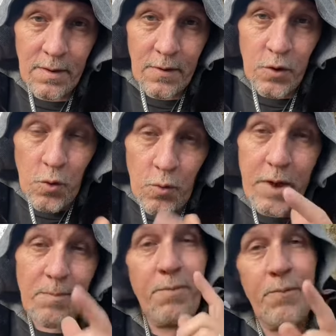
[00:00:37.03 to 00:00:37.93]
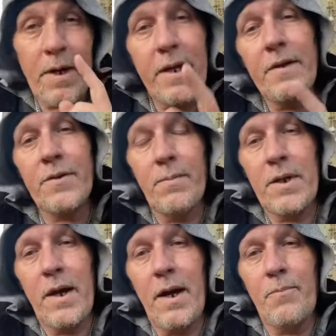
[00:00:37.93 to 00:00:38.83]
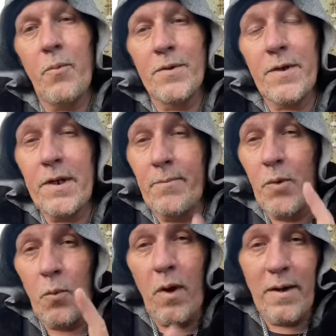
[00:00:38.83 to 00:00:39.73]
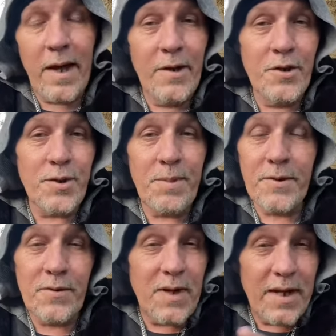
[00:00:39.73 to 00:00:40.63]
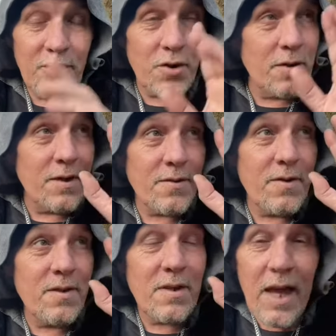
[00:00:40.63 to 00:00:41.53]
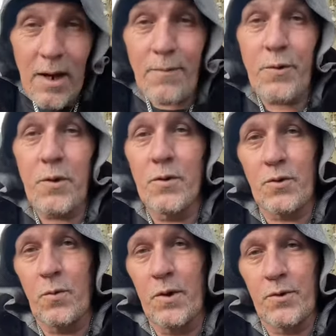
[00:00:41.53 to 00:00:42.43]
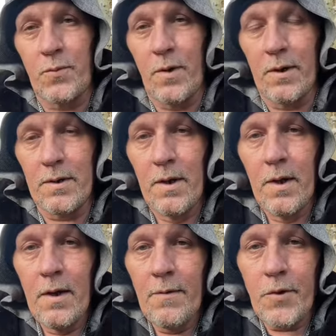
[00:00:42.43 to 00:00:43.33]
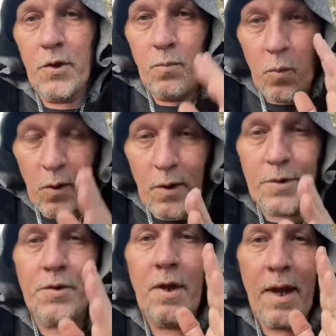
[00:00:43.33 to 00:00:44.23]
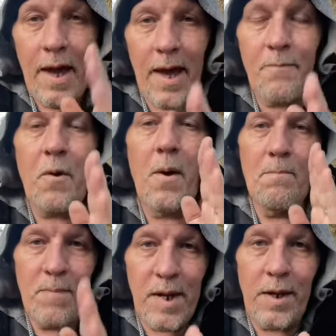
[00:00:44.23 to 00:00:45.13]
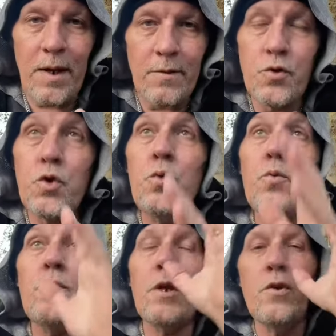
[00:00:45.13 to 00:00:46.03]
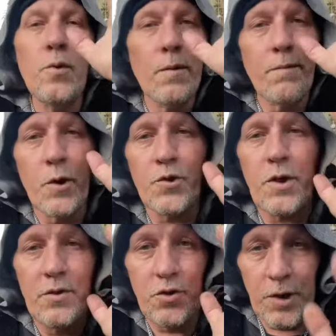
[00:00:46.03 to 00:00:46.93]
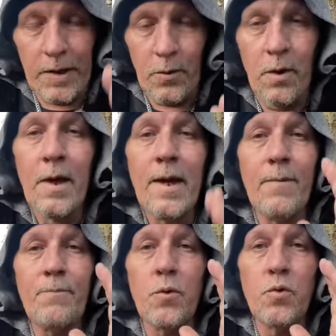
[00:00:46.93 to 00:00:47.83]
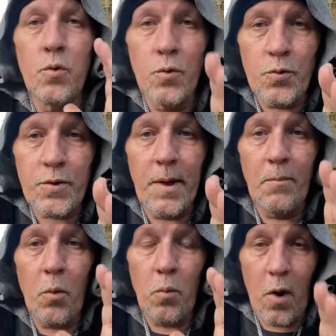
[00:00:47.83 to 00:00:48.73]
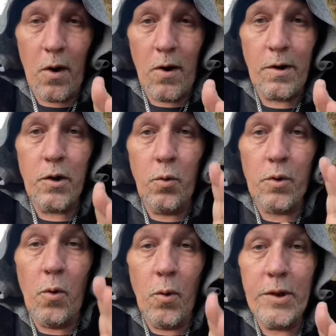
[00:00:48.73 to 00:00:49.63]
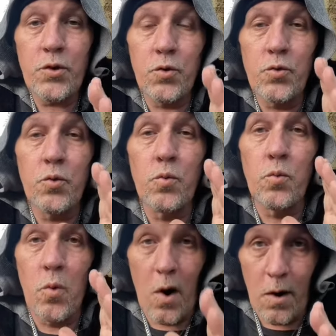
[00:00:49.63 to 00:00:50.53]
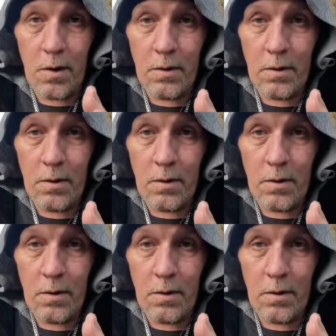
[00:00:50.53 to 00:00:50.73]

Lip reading: You can be fucking somebody up while sending him the wrong energy because nature doesn't care if you use the words wrong. The words have a meaning to the universe in general. If you use them wrong, you're going to do wrong.